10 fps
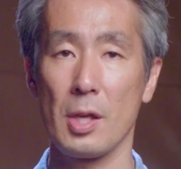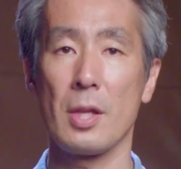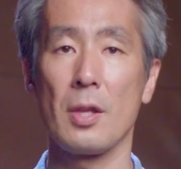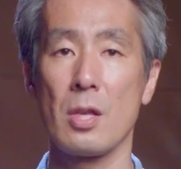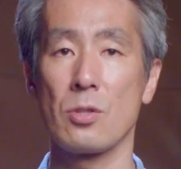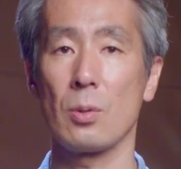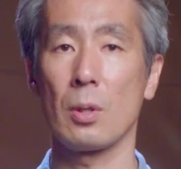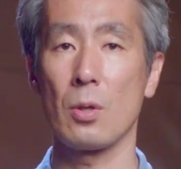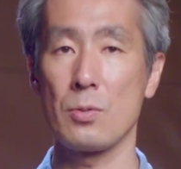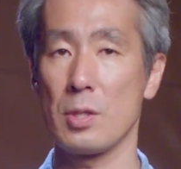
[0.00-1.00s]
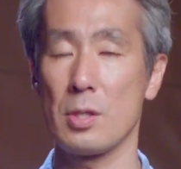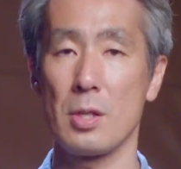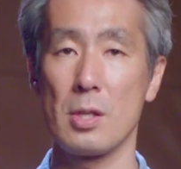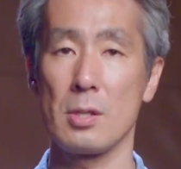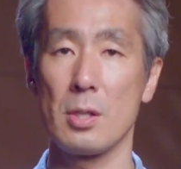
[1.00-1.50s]
can ensure
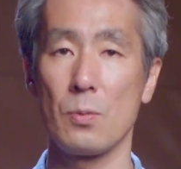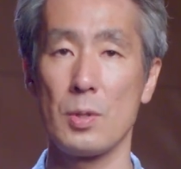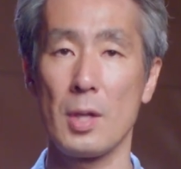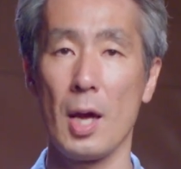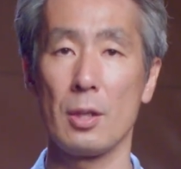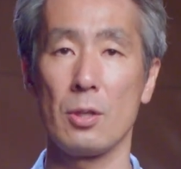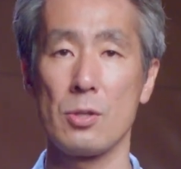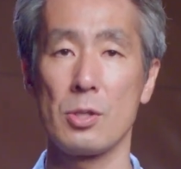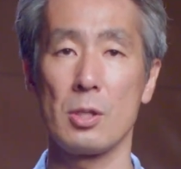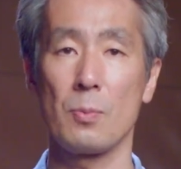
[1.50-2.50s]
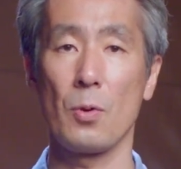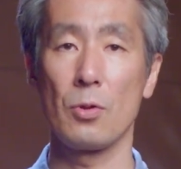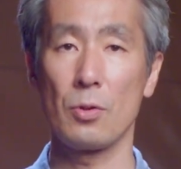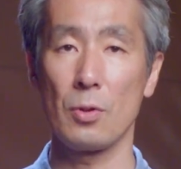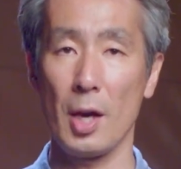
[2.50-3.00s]
consistency with Article
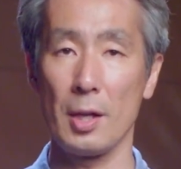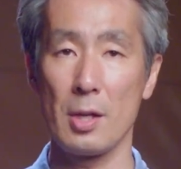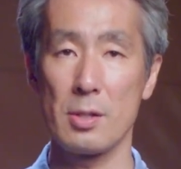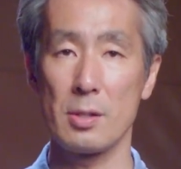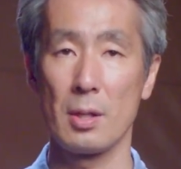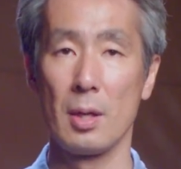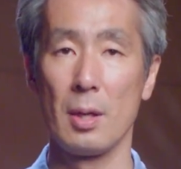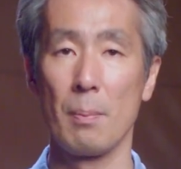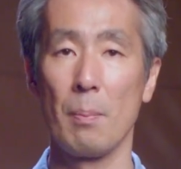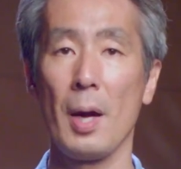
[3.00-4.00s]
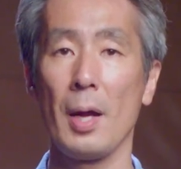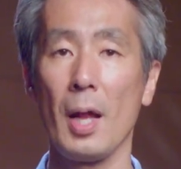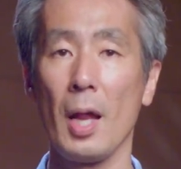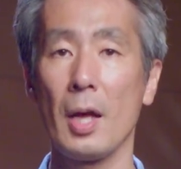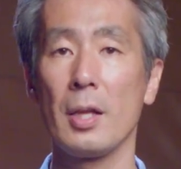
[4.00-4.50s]
6.2 guidance by
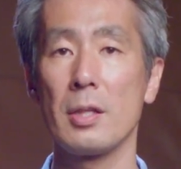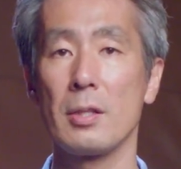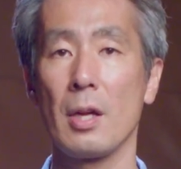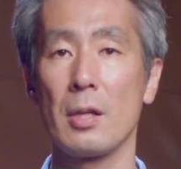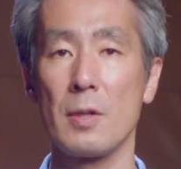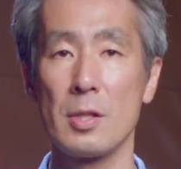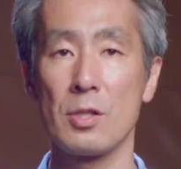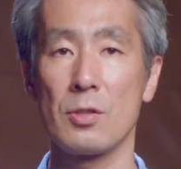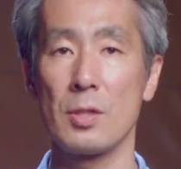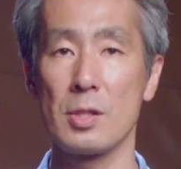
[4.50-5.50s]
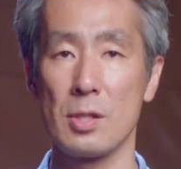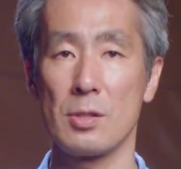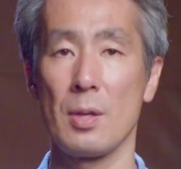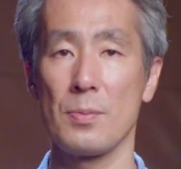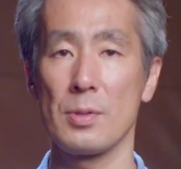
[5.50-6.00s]
aligning their registry
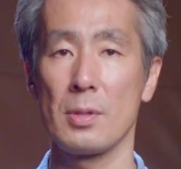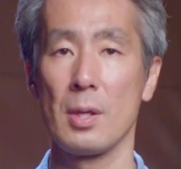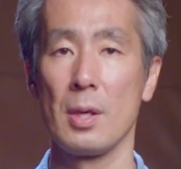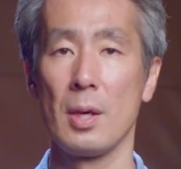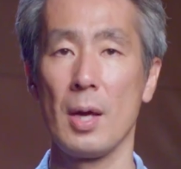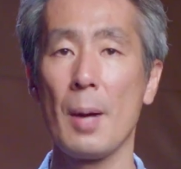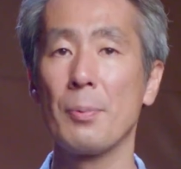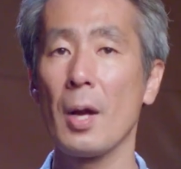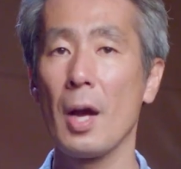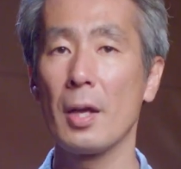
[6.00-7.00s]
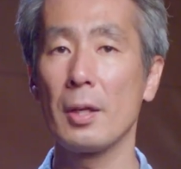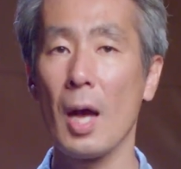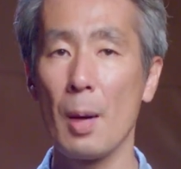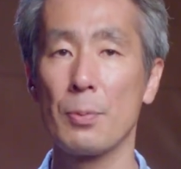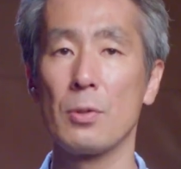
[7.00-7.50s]
systems, applying
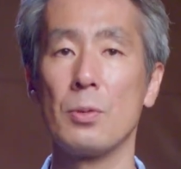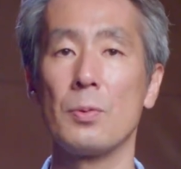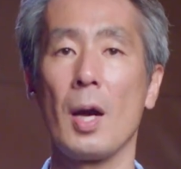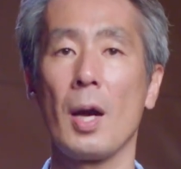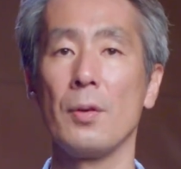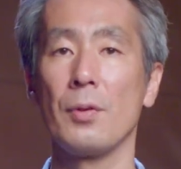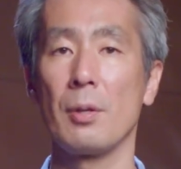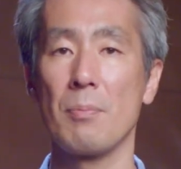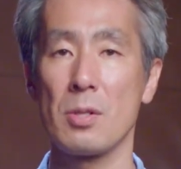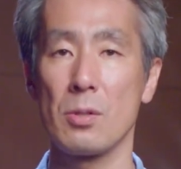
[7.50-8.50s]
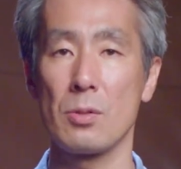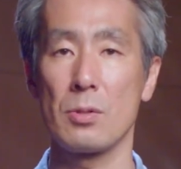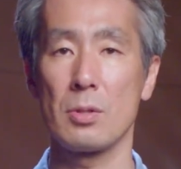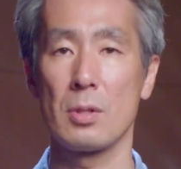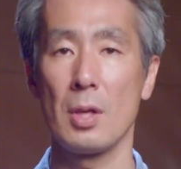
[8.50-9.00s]
approved accounting
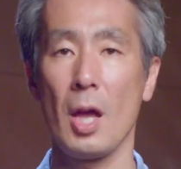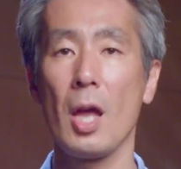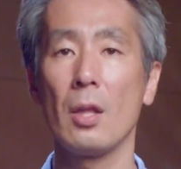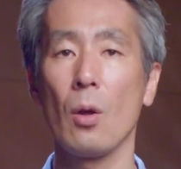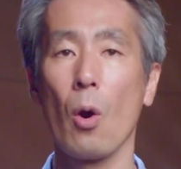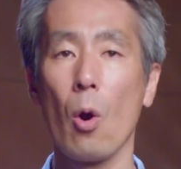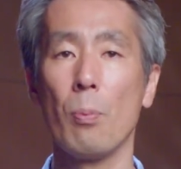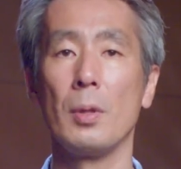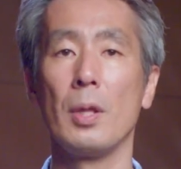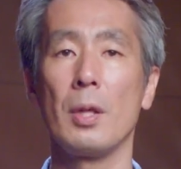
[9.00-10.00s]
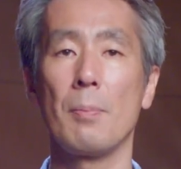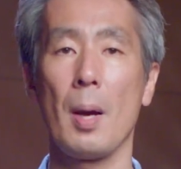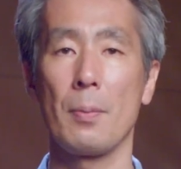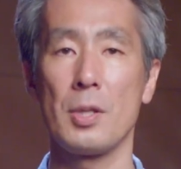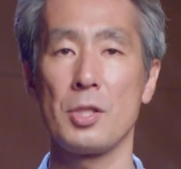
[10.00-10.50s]
methods, and openly
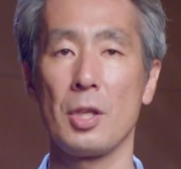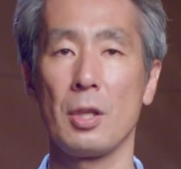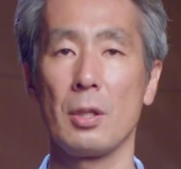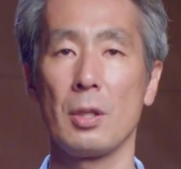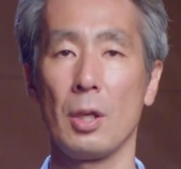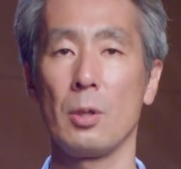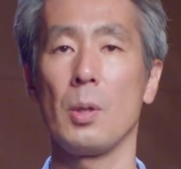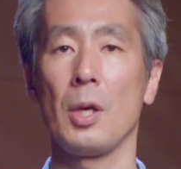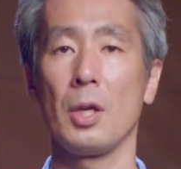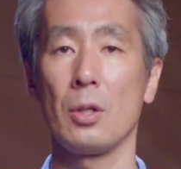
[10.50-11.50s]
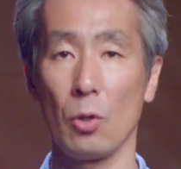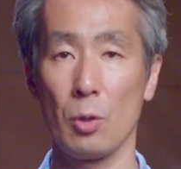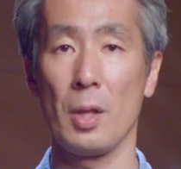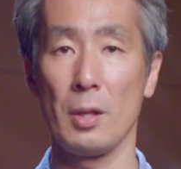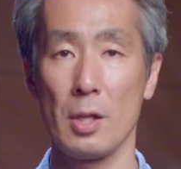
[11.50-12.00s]
publishing required
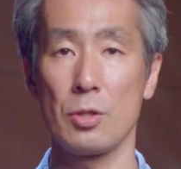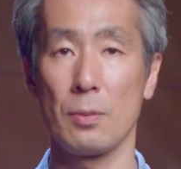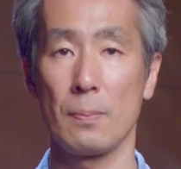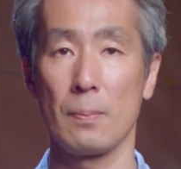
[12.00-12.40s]
documentation.